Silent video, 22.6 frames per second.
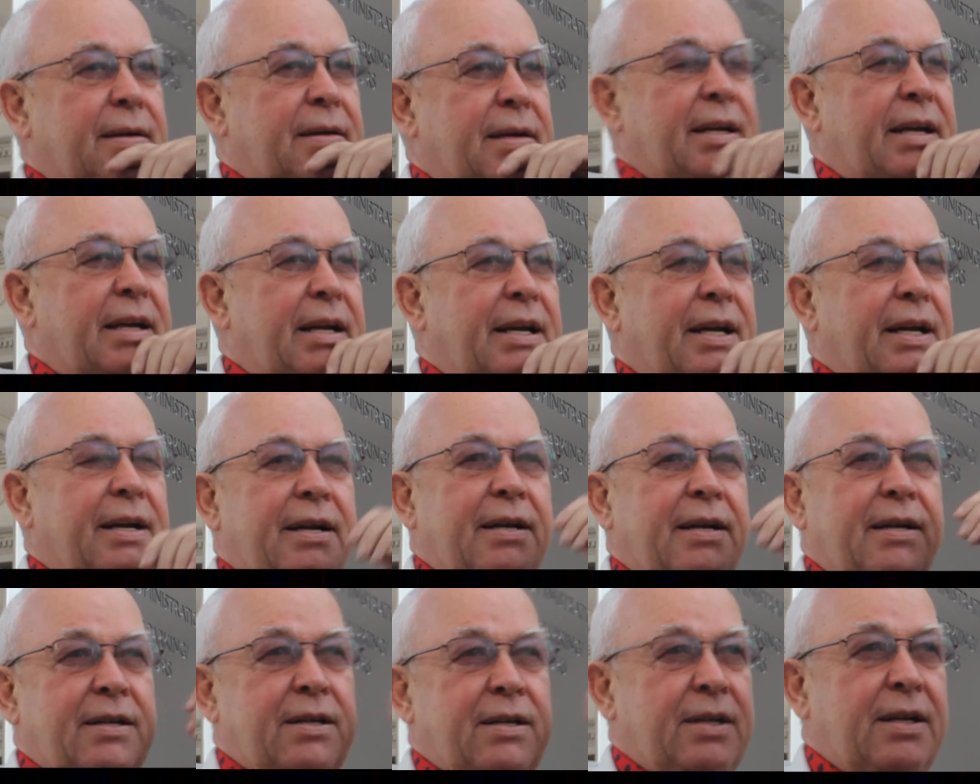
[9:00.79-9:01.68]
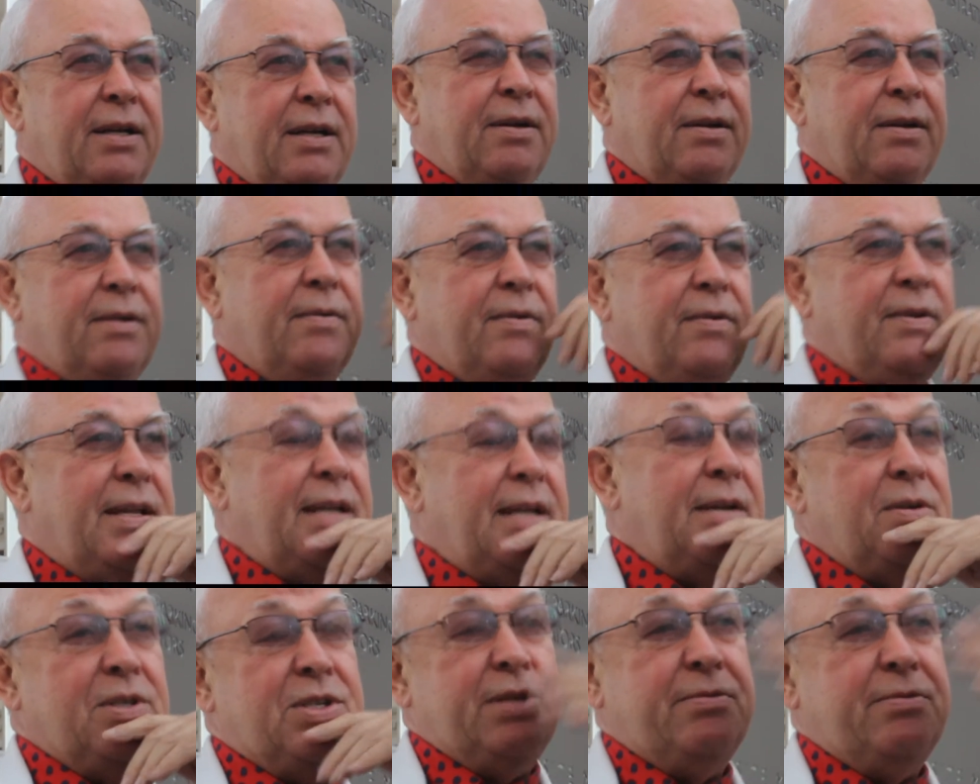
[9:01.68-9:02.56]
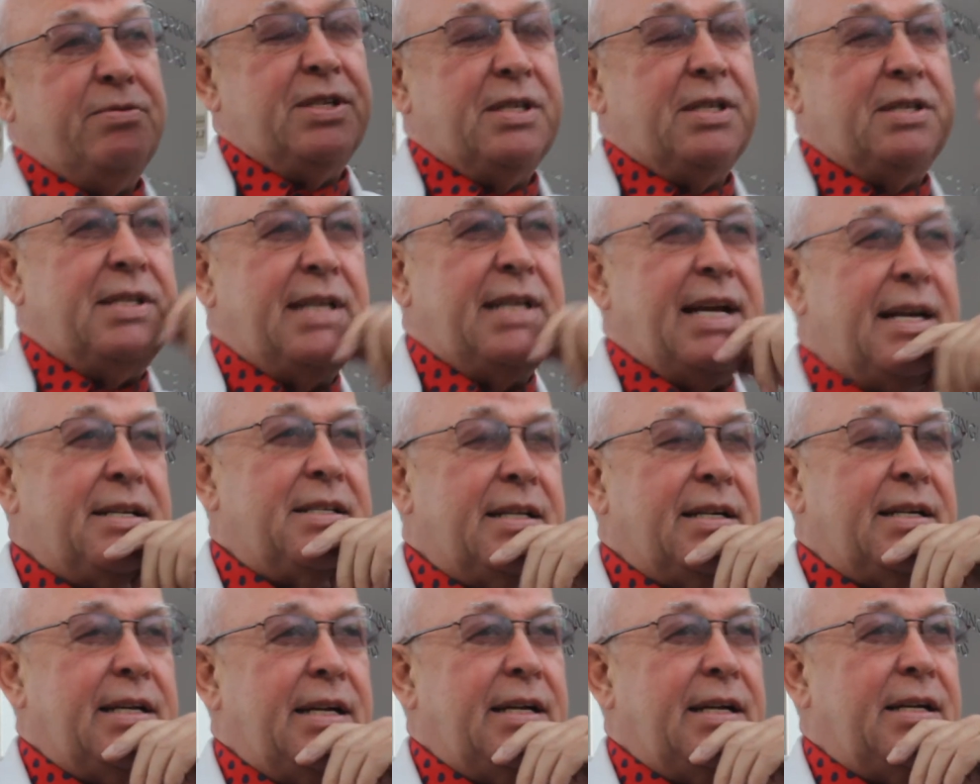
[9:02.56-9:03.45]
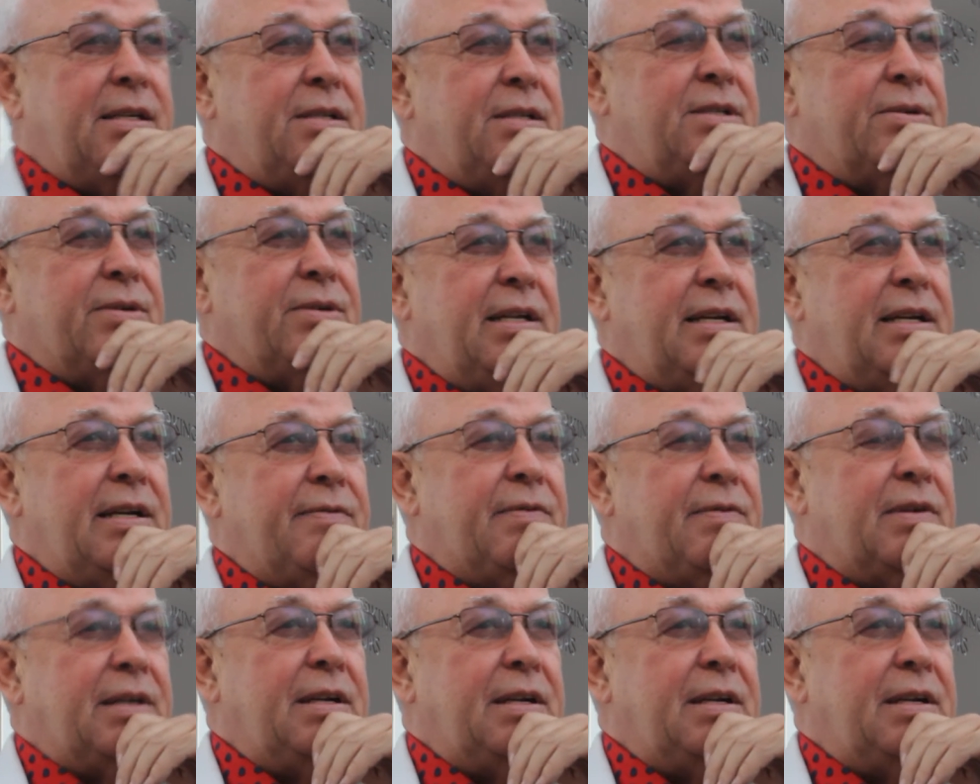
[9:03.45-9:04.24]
And then she was assassinated, so he never